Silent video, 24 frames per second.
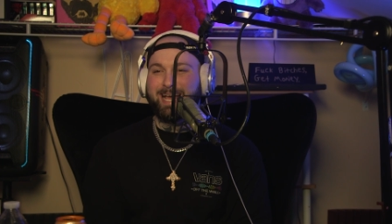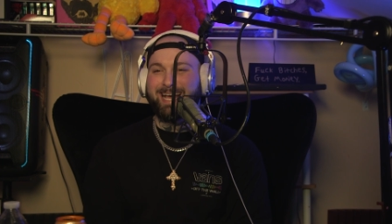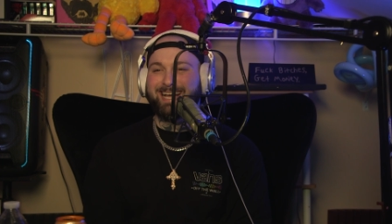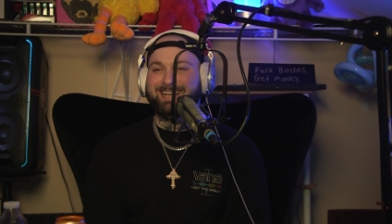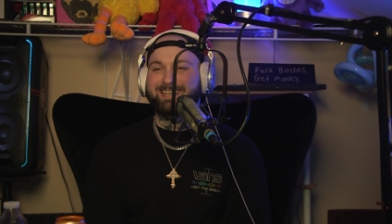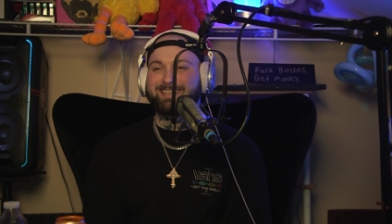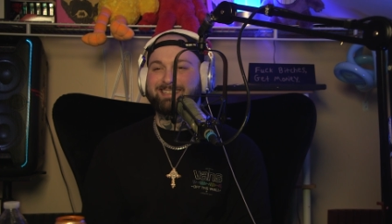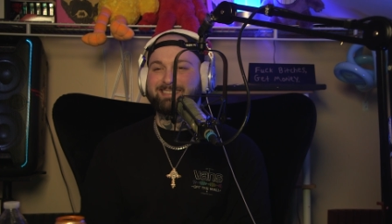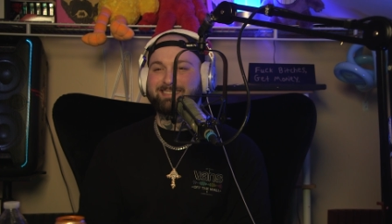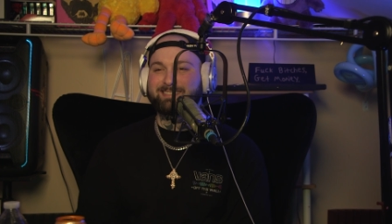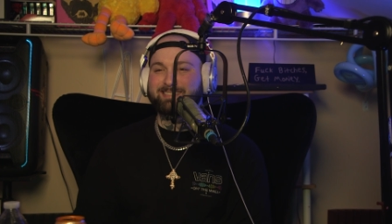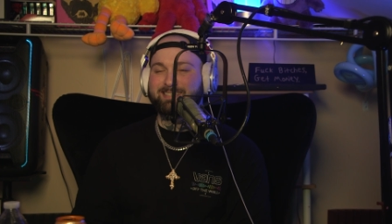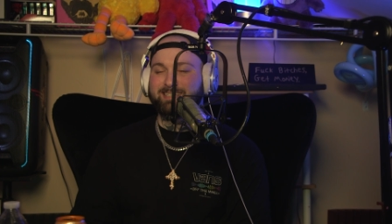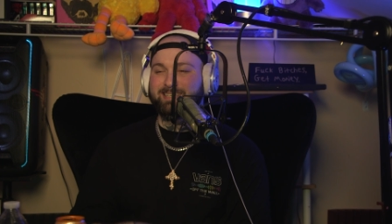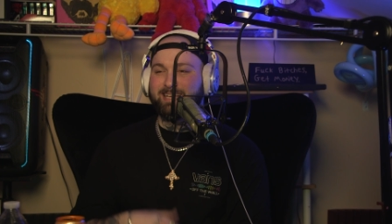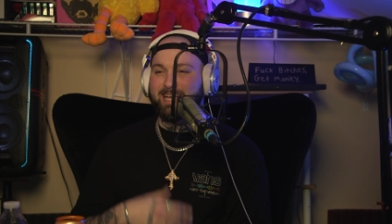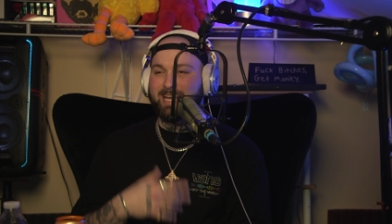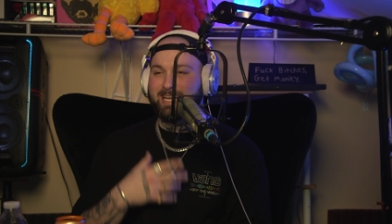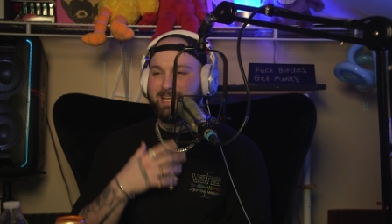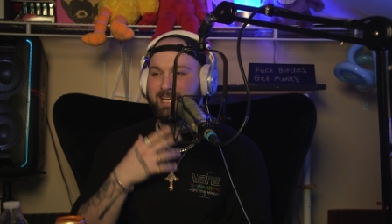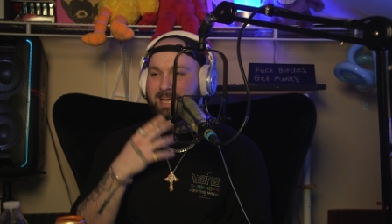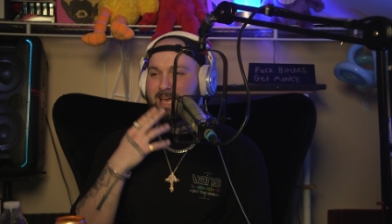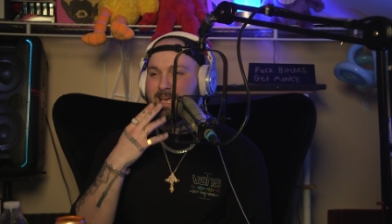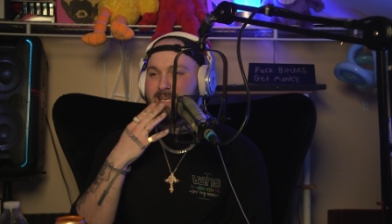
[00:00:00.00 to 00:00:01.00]
edit,
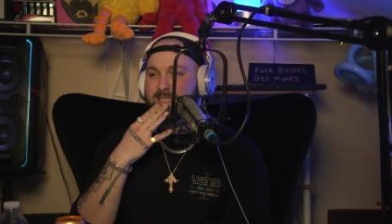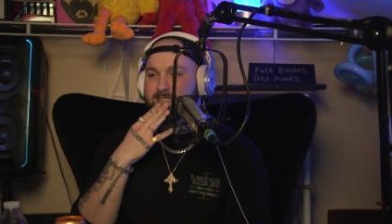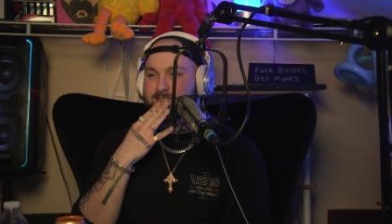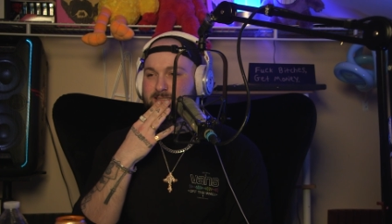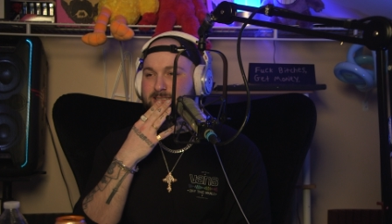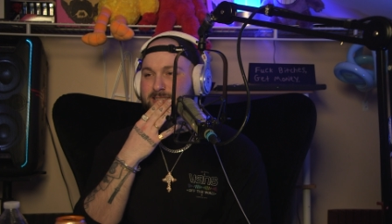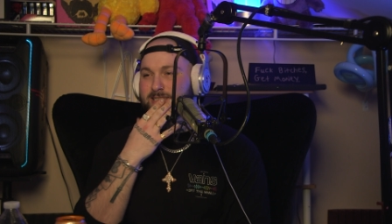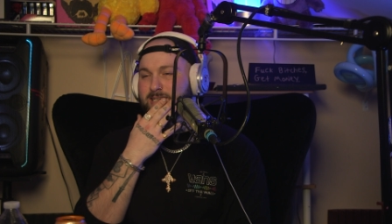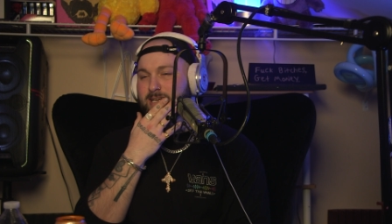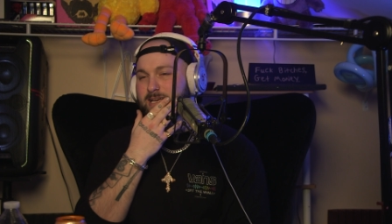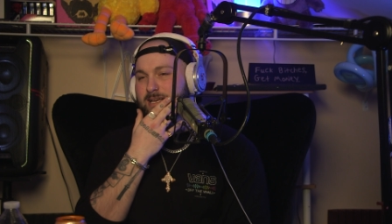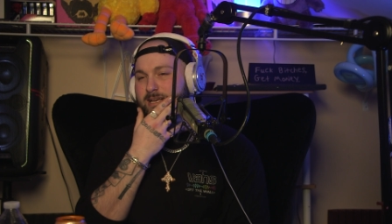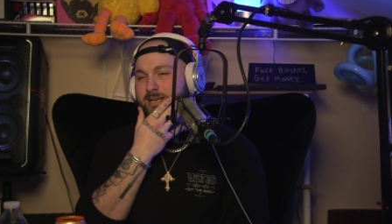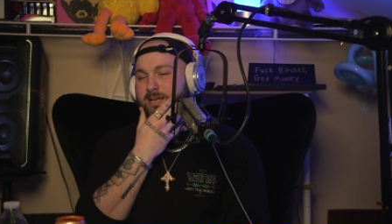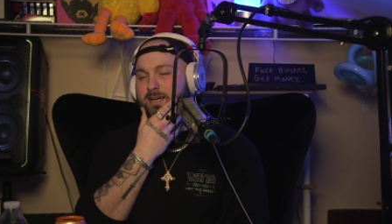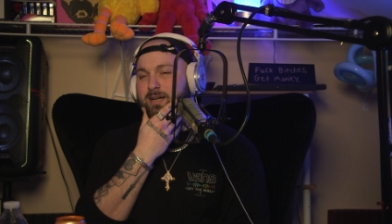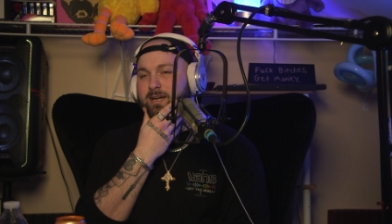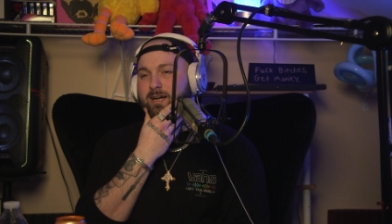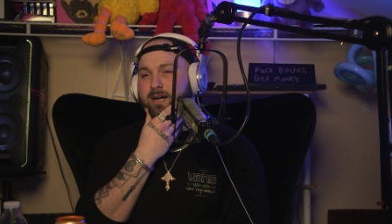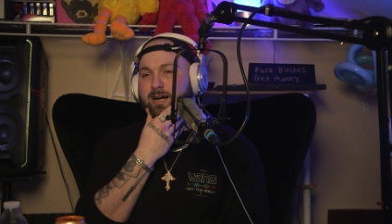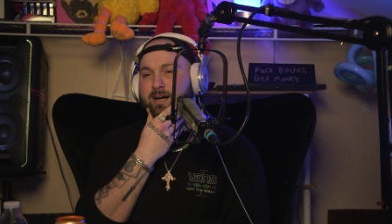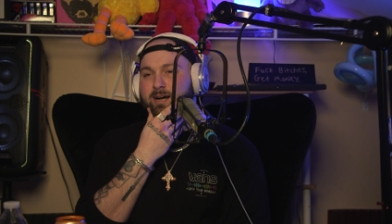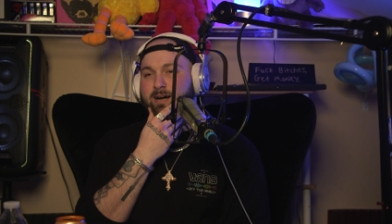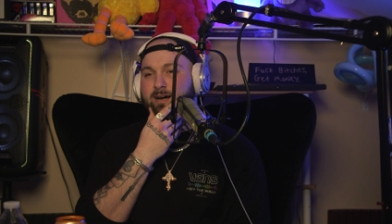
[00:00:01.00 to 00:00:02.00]
I guess.
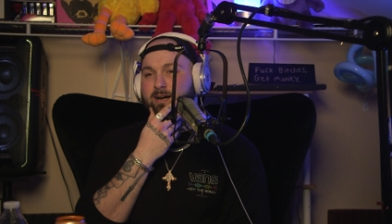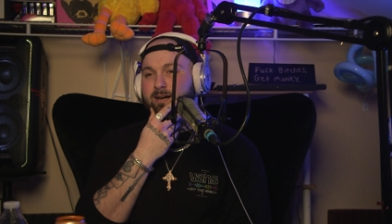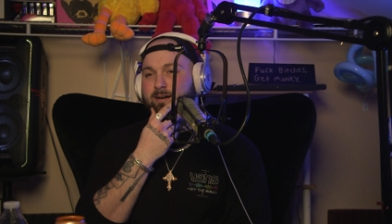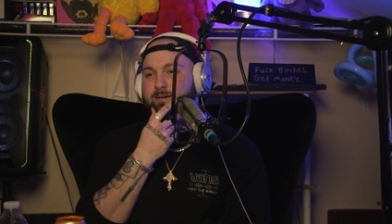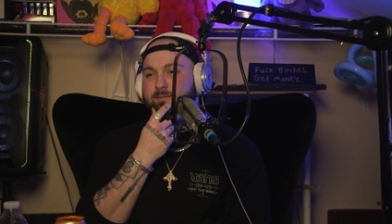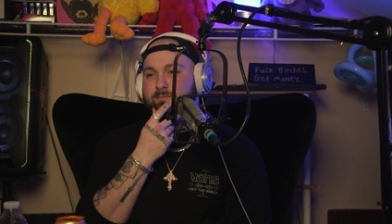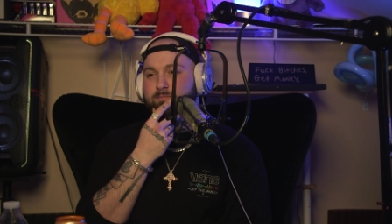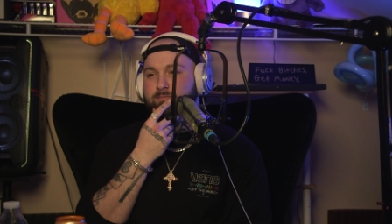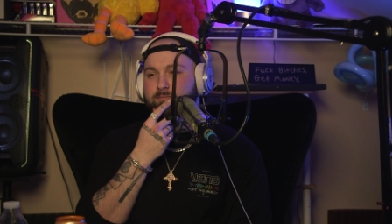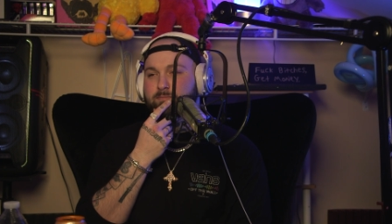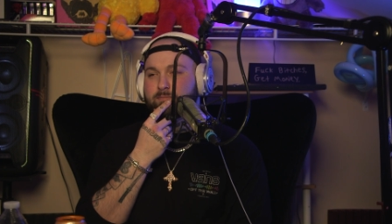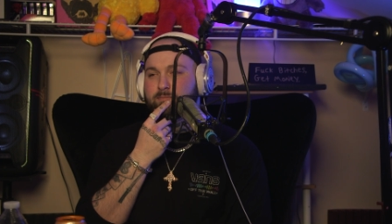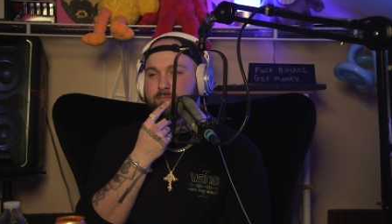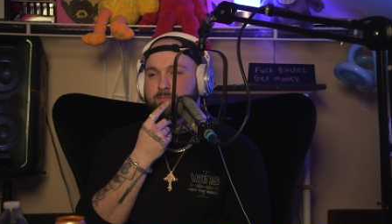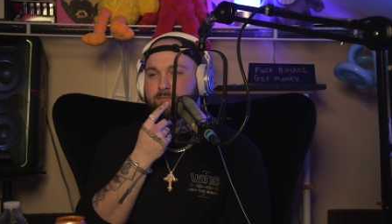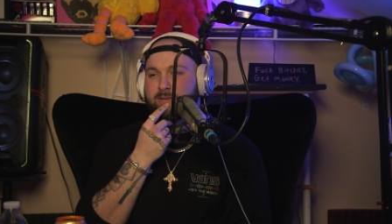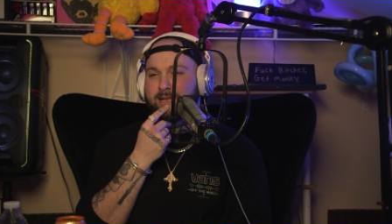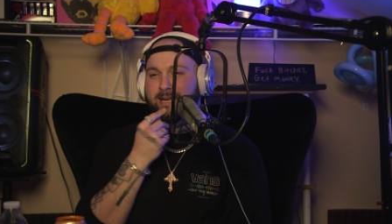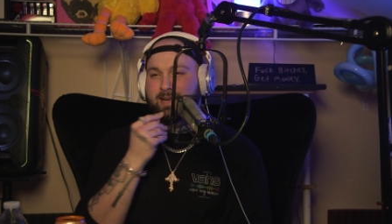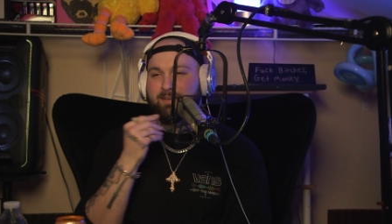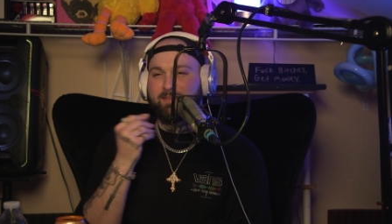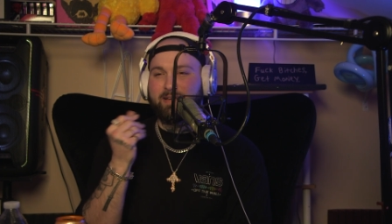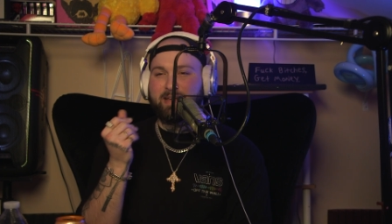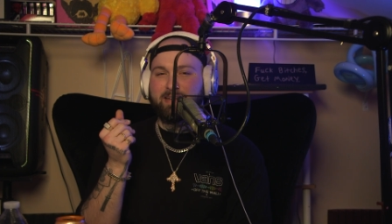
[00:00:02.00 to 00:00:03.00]
Um,
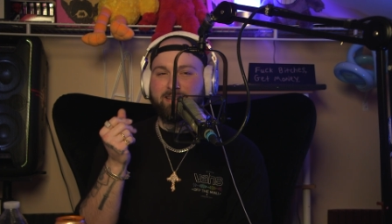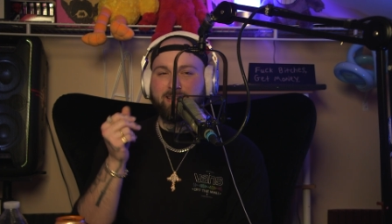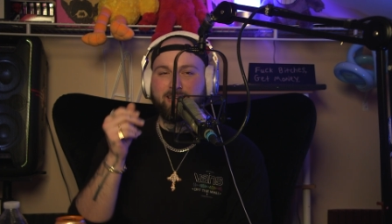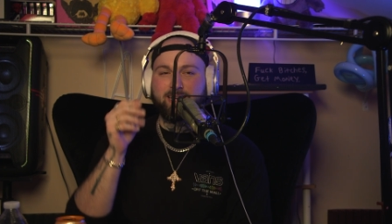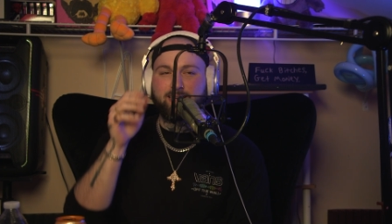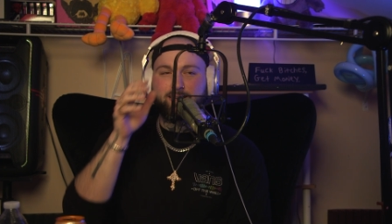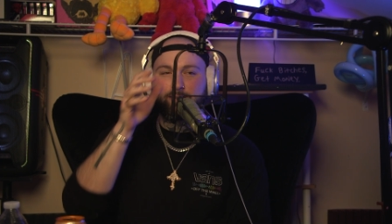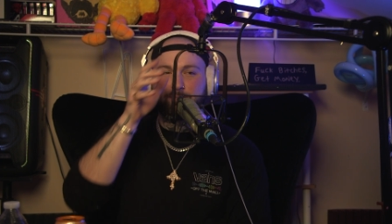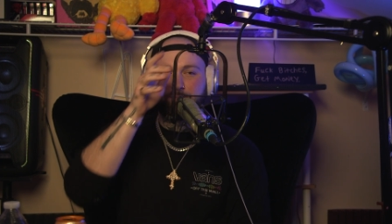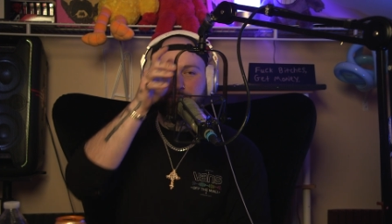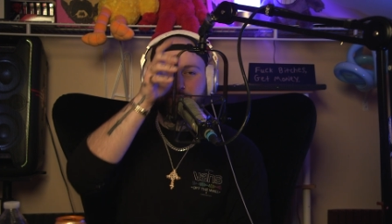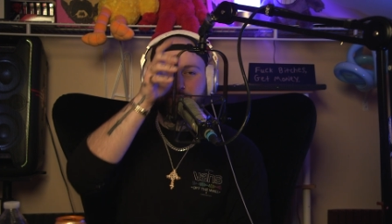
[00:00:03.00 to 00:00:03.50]
and I've had like